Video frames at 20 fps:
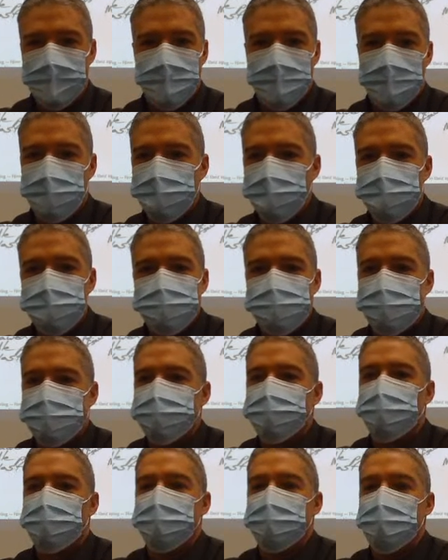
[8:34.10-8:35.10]
all those
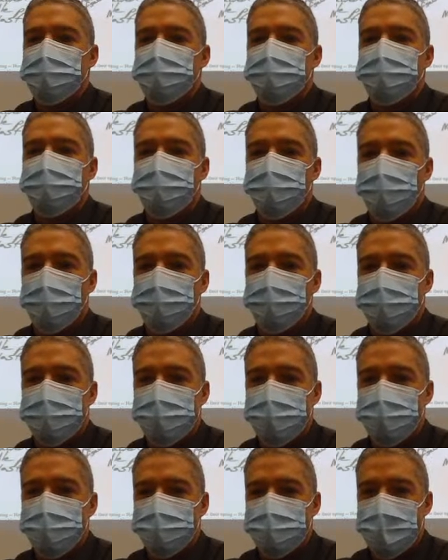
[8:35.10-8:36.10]
things were there before the
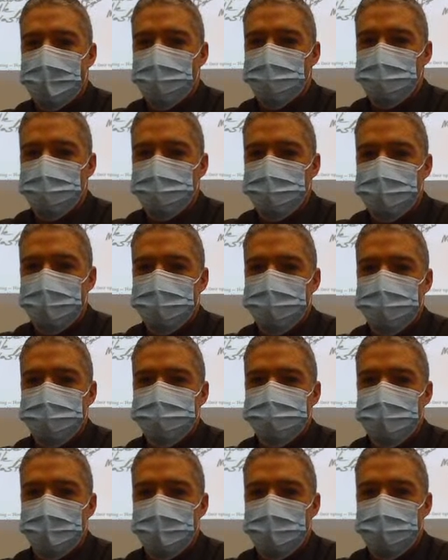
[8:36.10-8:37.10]
cutting happened. Then the
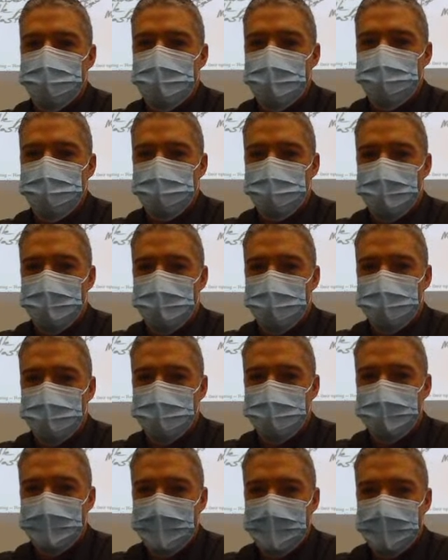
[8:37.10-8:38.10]
saw came along
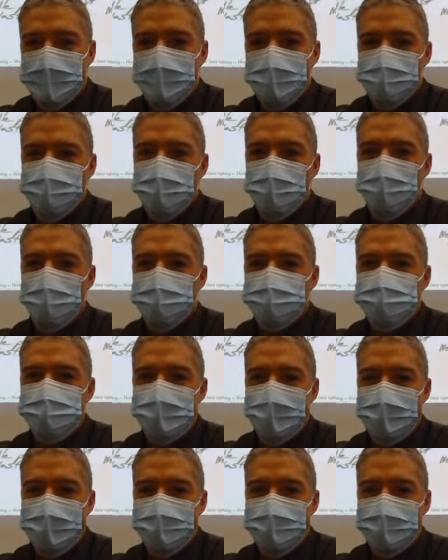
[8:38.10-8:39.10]
and cut the whole
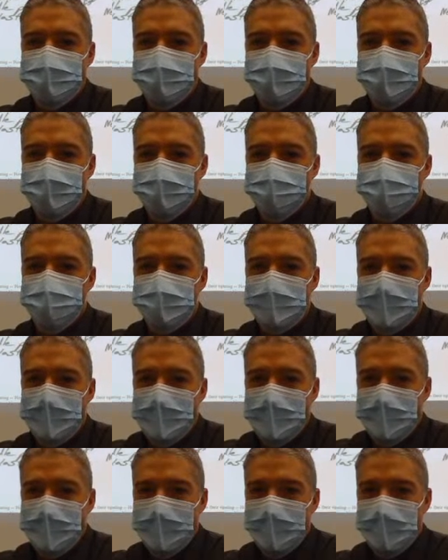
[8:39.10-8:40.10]
stack in half,
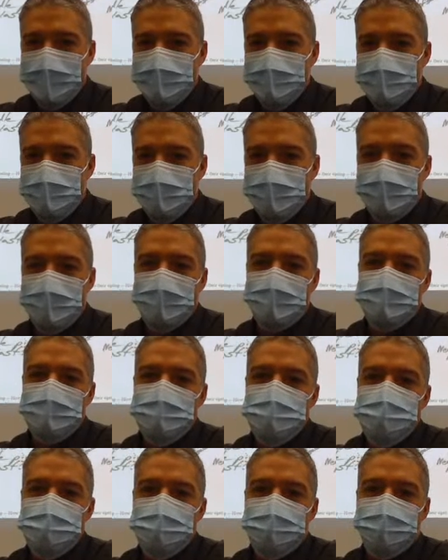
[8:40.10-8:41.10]
and then
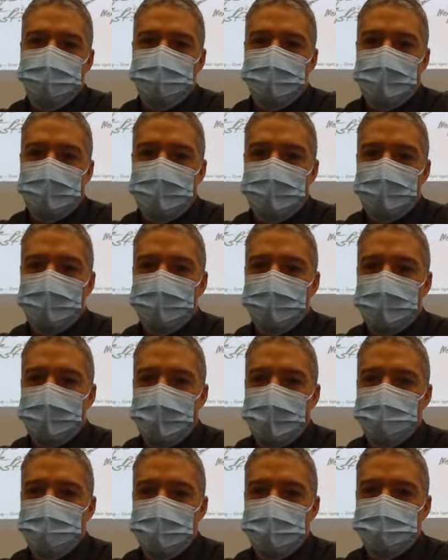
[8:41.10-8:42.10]
needle
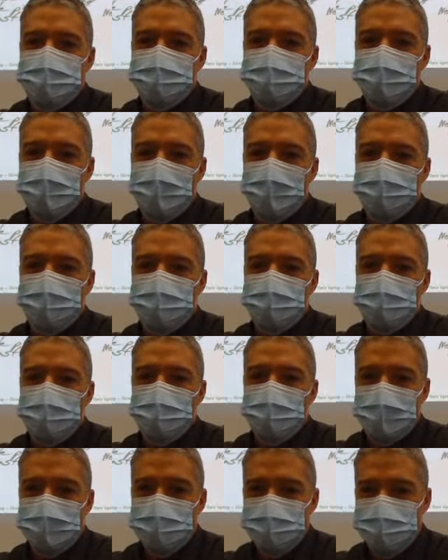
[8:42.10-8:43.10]
A must have gone through
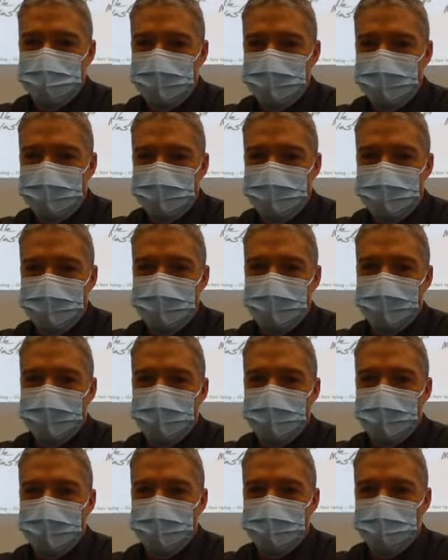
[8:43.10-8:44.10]
because it didn't
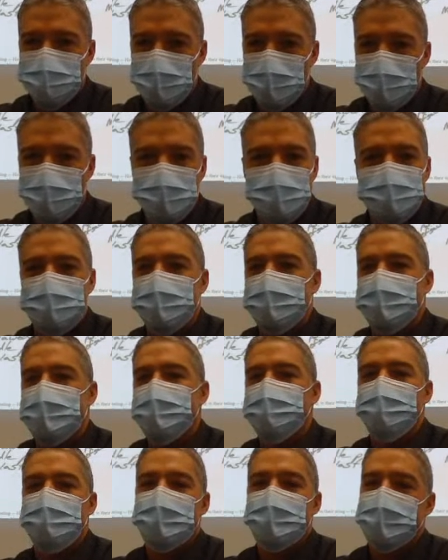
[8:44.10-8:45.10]
get cut and broken like
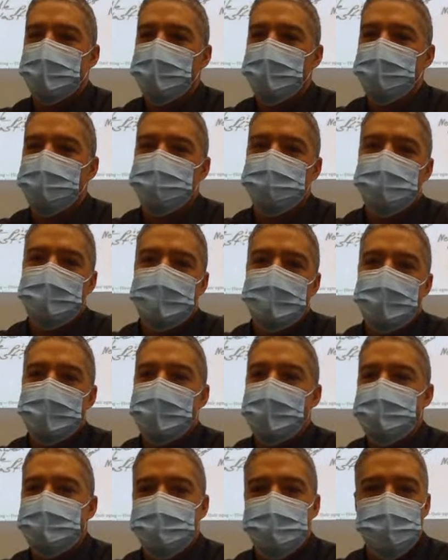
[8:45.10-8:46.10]
everything else. It
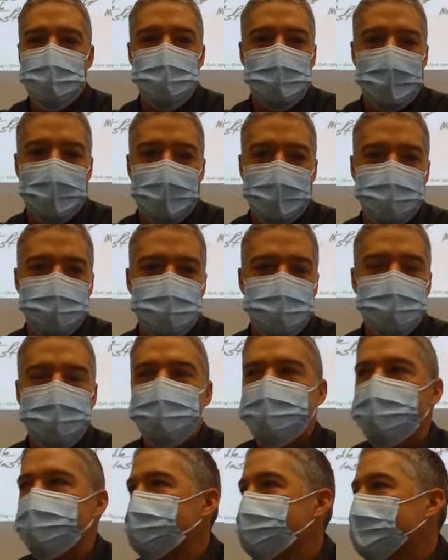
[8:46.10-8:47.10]
had to come last.
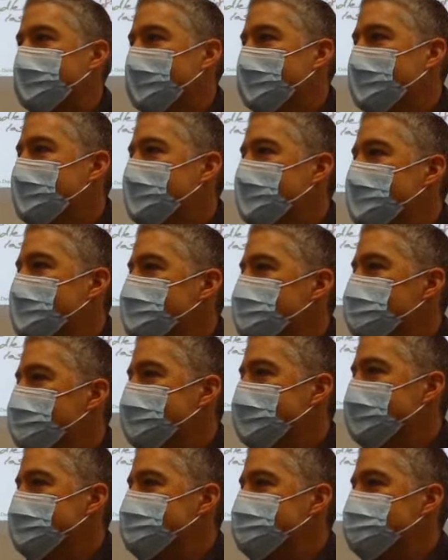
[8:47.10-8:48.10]
So
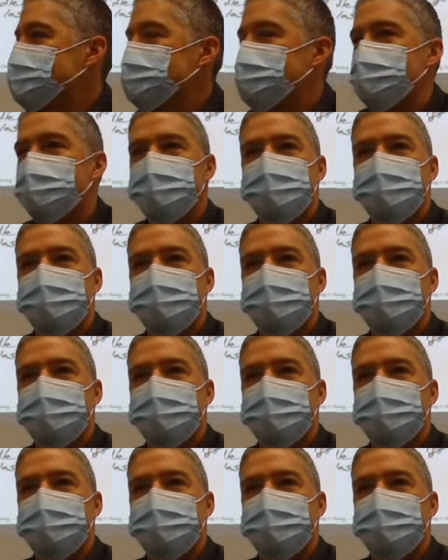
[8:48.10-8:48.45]
that's